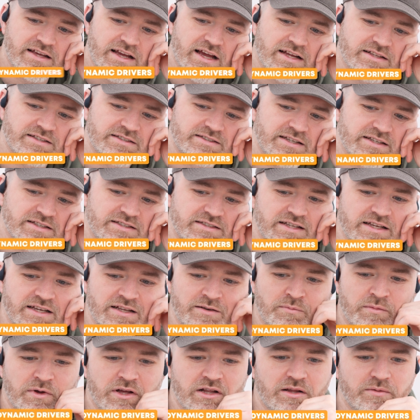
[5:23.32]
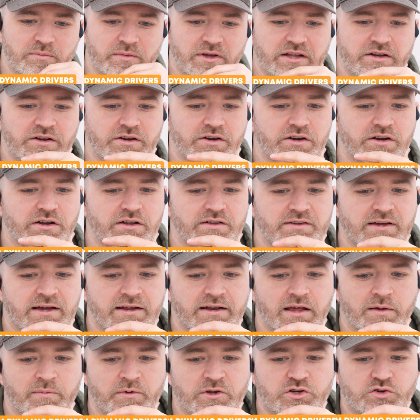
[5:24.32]
got 16mm
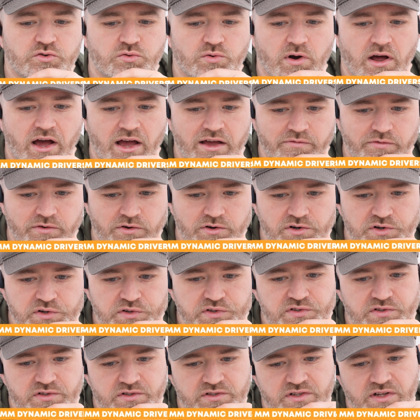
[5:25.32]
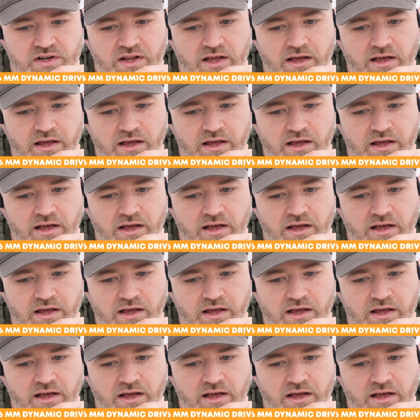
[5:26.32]
dynamic drivers. It's gonna